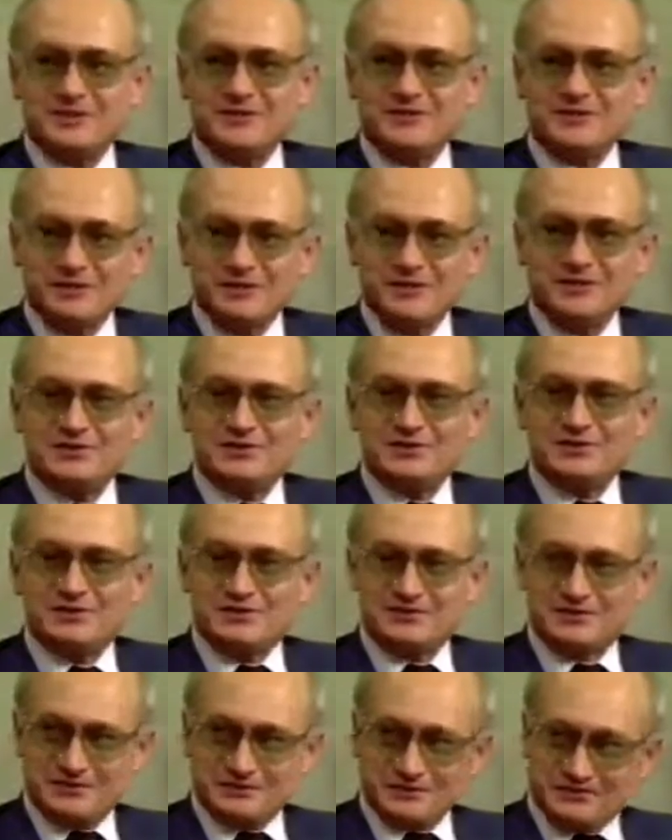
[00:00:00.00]
in the
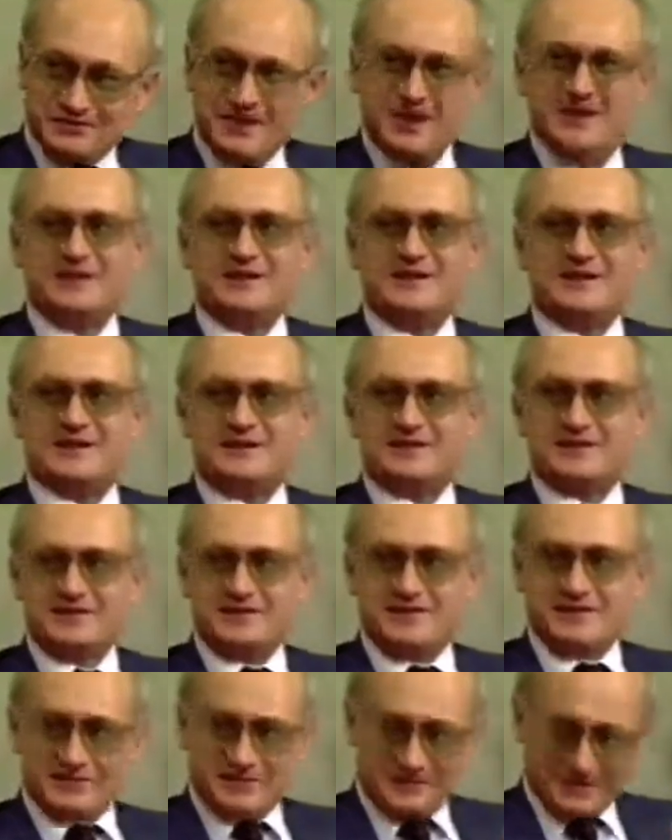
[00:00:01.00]
interests of defending
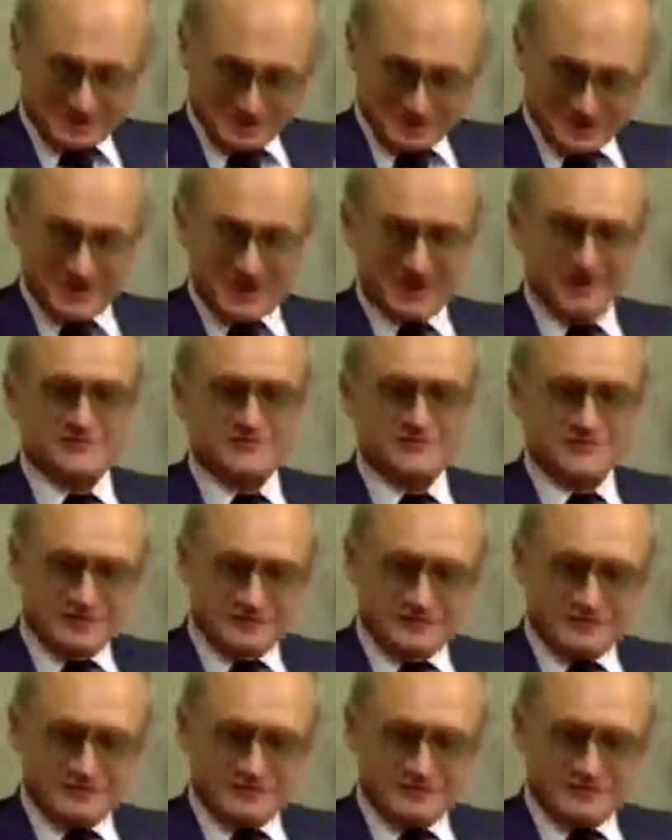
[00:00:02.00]
themselves,